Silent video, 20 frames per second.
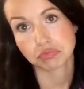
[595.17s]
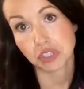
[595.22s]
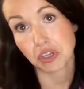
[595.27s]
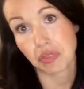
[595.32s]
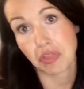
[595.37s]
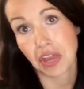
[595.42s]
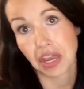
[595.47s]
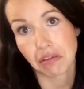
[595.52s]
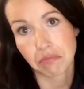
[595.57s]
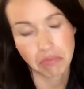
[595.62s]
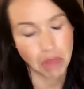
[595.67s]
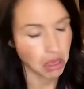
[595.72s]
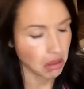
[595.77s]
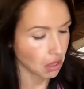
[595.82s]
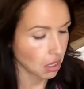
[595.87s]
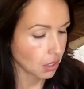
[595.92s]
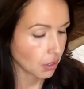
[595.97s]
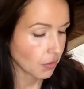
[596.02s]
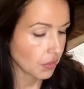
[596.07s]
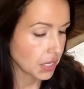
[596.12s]
good thing.
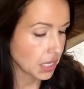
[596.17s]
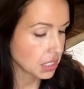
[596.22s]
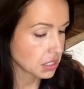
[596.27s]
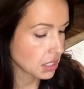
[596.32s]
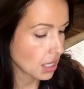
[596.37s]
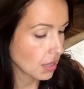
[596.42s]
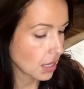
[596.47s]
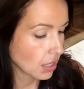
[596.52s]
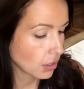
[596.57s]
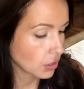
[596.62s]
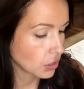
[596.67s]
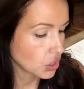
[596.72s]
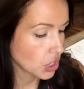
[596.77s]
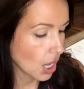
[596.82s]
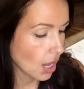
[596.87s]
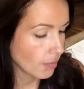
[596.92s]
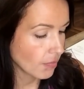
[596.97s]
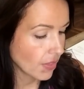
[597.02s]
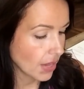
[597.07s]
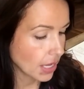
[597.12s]
Good thing you said that. Good
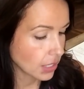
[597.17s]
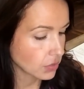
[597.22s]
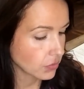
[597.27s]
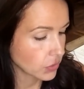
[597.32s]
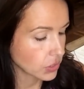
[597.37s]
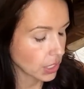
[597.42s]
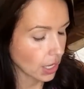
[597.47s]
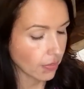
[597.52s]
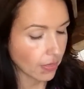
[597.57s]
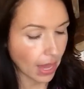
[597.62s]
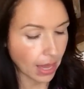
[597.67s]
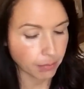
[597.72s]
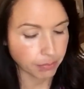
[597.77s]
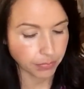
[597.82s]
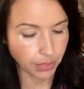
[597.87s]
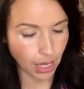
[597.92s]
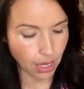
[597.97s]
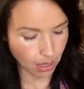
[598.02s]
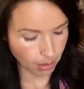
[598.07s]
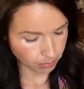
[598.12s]
job. Thanks for saying that.
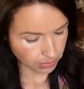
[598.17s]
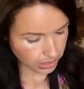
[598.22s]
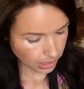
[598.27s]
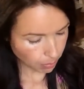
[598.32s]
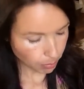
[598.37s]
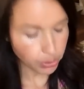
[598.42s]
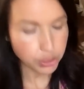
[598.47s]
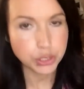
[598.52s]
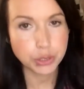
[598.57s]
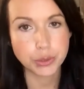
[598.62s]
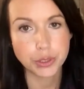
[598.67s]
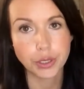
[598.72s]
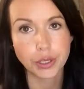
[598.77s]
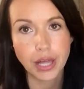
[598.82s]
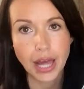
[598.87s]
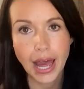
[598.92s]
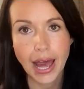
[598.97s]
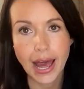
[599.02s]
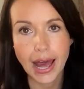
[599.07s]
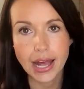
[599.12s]

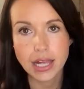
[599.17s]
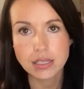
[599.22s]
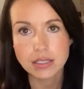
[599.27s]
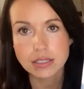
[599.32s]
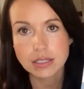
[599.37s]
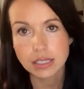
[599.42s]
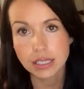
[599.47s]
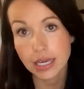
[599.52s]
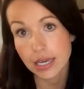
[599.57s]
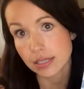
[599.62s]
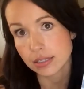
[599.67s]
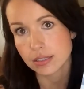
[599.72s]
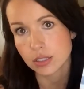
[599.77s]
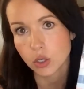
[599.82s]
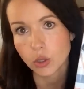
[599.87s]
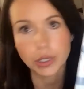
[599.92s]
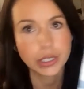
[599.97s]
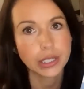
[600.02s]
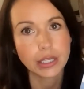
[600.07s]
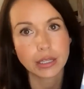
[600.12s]
Timberdoodle has kits,
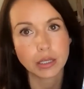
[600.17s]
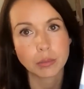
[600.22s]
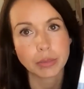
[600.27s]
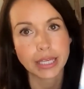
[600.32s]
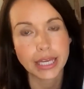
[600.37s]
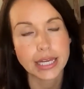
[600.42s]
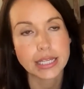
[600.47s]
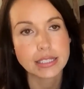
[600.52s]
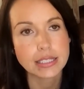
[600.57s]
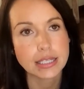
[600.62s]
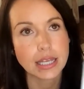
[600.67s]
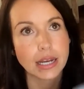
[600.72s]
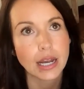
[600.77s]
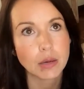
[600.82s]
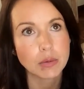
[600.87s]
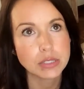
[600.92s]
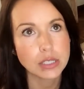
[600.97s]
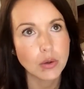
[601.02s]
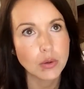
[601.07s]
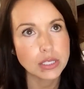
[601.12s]
curriculum kits, and
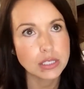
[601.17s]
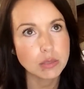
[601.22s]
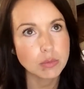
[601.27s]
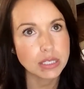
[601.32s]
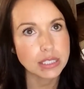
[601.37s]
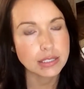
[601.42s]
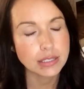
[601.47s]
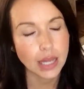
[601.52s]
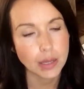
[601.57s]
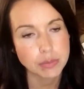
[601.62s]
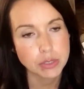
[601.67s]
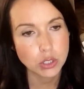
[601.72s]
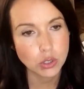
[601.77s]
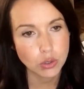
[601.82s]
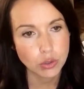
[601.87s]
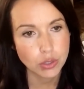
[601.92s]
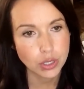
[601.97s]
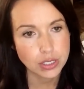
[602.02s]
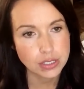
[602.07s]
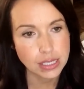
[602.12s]
I was always a bit
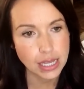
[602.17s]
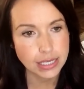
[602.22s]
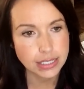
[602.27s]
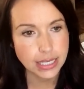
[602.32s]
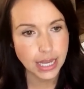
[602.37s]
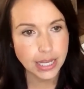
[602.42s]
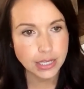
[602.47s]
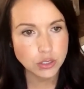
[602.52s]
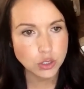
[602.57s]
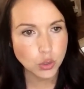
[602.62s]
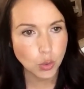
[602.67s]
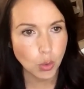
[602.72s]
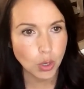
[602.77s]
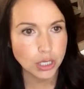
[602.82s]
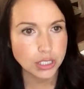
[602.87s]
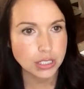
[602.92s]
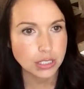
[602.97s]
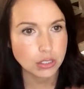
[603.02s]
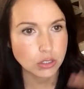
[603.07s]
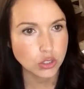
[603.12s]
skeptical because I tend
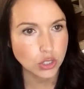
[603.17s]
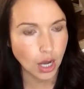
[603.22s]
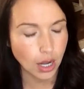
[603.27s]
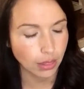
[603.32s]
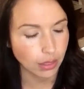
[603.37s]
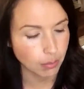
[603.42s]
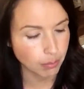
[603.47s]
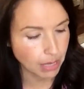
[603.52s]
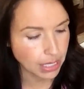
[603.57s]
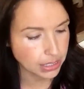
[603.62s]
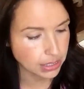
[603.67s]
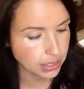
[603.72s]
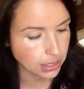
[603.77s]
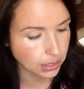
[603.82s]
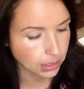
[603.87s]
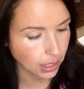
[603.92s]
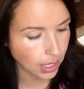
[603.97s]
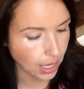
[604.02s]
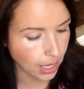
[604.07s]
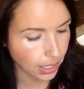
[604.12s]
towards the Charlotte Mason
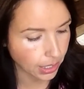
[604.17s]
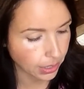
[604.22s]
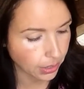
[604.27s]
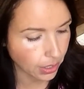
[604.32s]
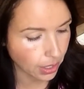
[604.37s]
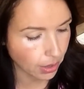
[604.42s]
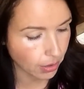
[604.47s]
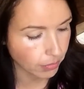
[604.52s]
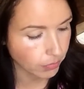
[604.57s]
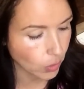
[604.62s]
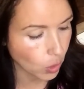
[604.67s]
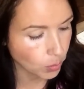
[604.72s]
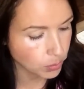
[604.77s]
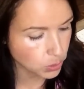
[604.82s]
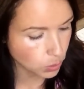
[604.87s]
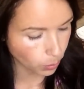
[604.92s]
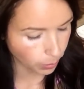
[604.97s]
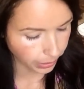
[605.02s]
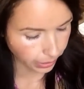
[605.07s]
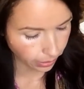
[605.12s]
kind of
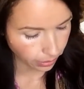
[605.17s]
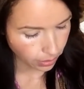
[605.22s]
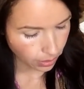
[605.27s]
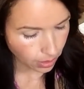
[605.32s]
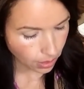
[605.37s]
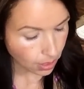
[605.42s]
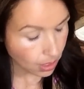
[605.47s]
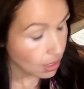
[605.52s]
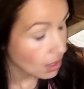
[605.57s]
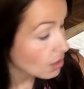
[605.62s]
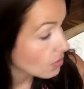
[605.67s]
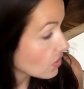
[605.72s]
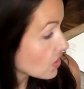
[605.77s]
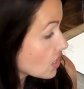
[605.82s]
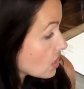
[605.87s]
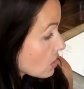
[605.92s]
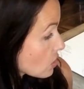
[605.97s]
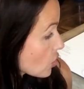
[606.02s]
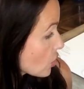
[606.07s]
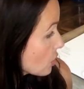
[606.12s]
homeschooling.
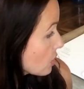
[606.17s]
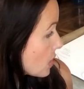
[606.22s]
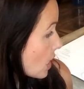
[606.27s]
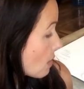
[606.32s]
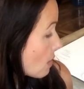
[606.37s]
This turns